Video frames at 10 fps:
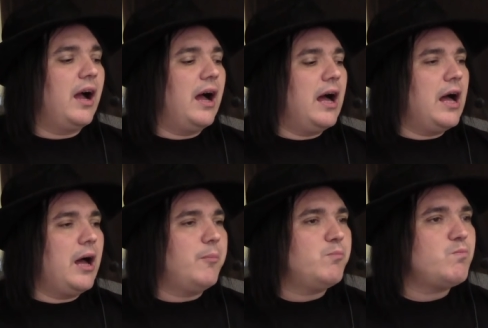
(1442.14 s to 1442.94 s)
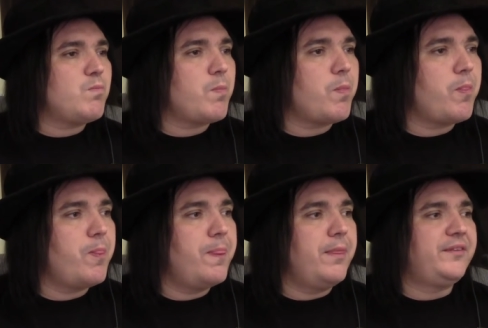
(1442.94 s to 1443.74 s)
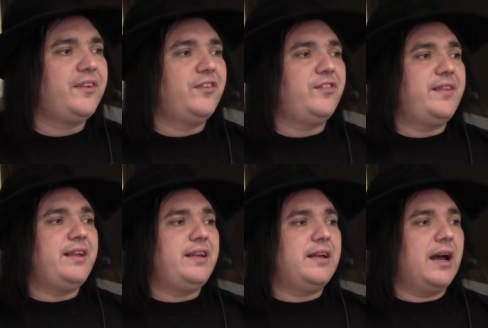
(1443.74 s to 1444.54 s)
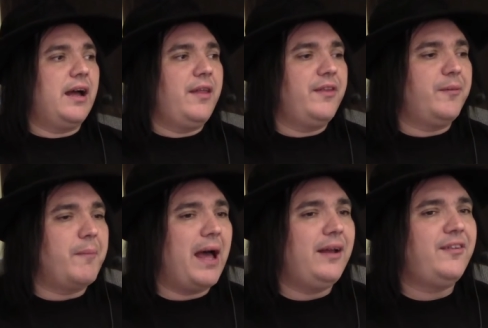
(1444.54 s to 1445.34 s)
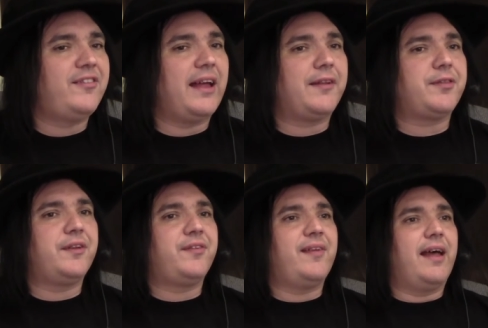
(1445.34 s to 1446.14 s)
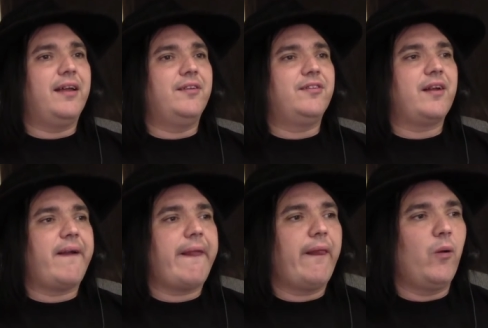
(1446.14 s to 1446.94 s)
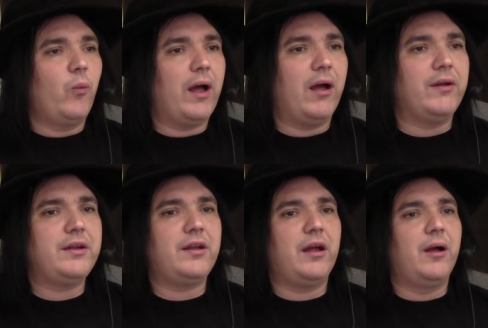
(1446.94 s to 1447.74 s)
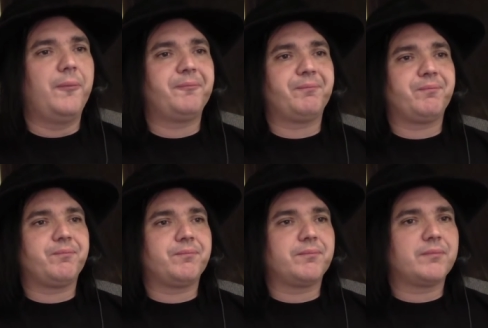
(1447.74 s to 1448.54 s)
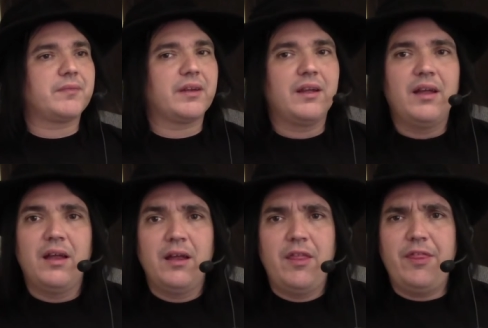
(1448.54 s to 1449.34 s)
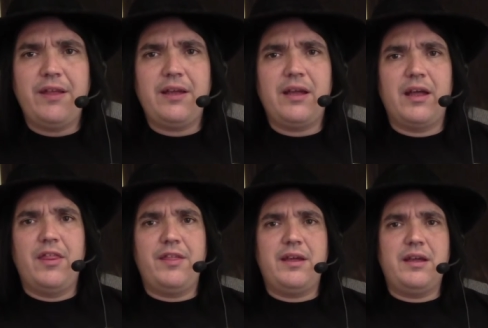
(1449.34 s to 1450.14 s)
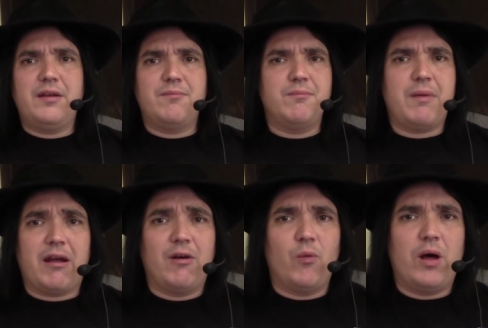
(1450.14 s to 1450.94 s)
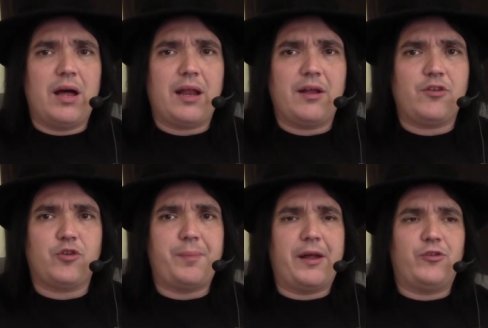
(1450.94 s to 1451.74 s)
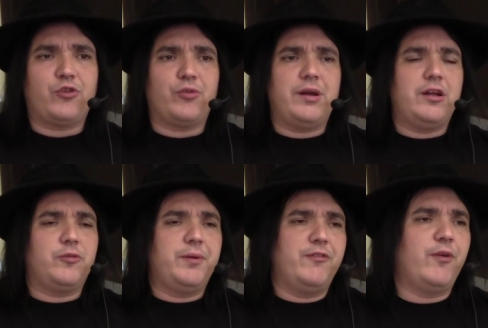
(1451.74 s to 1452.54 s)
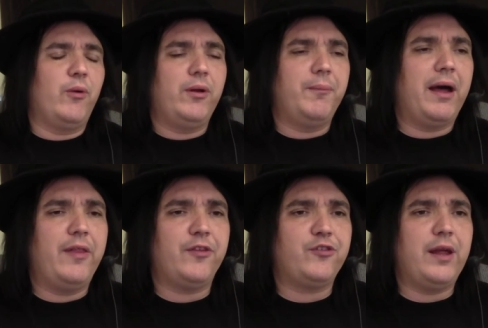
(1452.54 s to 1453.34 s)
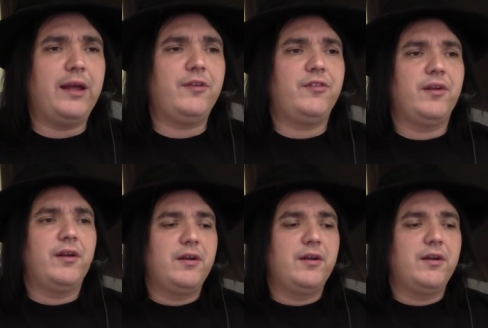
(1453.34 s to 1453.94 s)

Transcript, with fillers: Um, this is the, uh, the mindset that says, well, you know, the, the marijuana dispensary has been voted by the states.